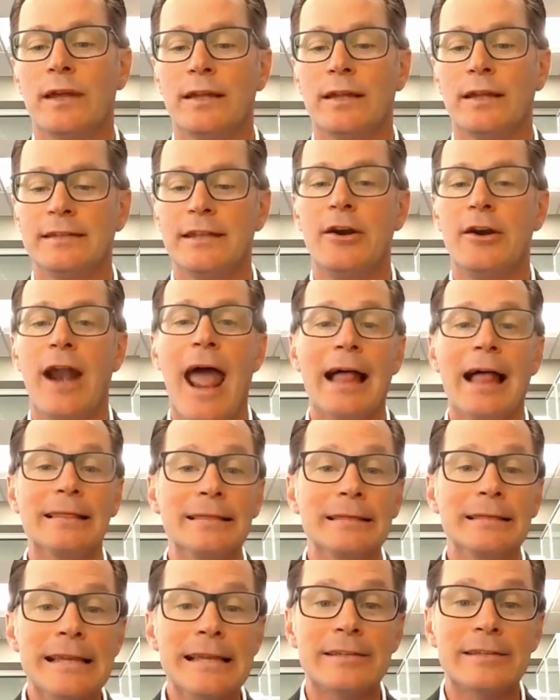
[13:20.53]
consider at
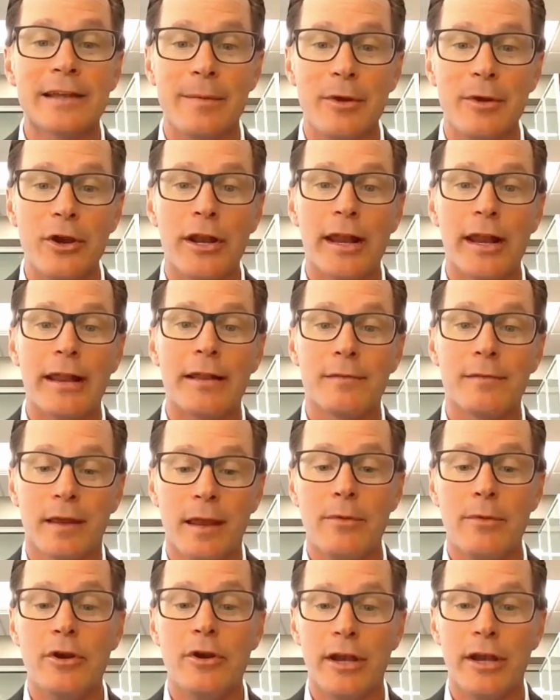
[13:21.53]
least community
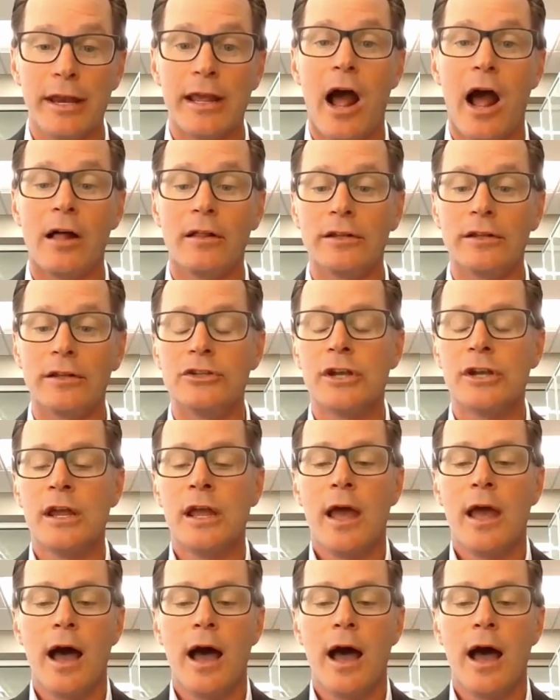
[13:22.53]
college.